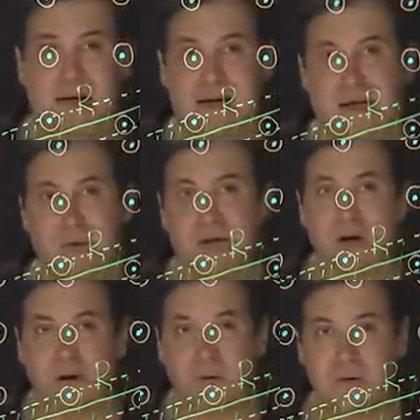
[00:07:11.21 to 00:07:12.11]
And we
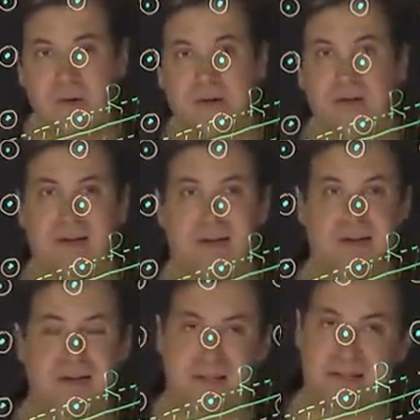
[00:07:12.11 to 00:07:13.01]
know
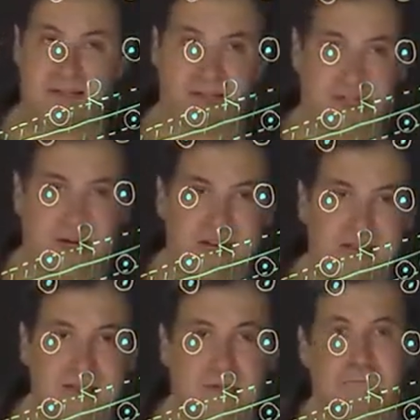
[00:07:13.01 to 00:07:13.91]
that in such
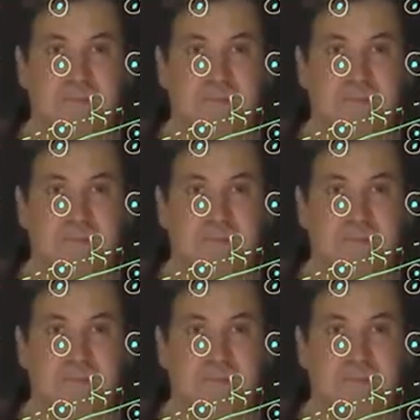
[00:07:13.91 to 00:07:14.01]
case